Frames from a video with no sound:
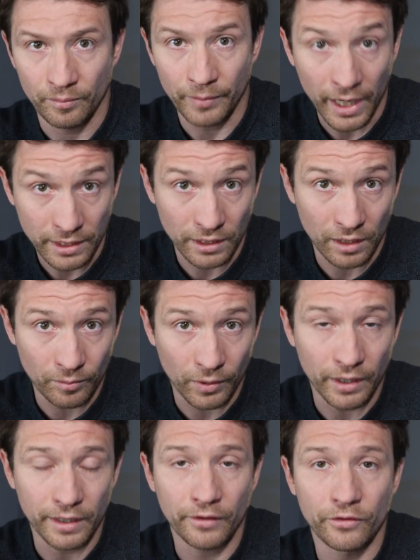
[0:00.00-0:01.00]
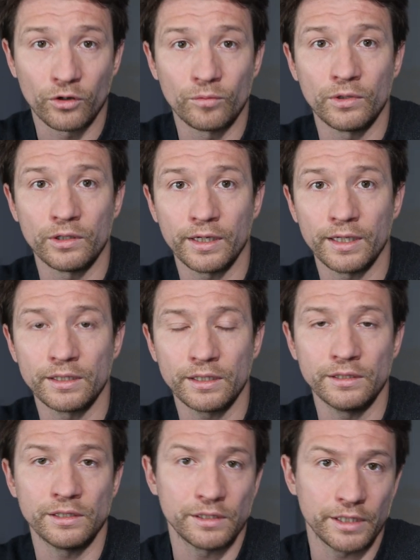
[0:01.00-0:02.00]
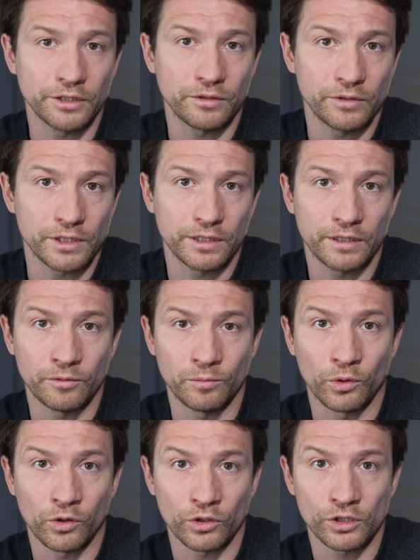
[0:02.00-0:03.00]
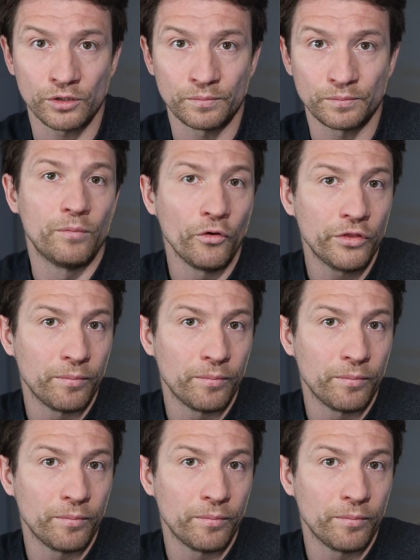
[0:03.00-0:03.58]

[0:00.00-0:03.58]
backed up by thermal and condensation risk reports. Both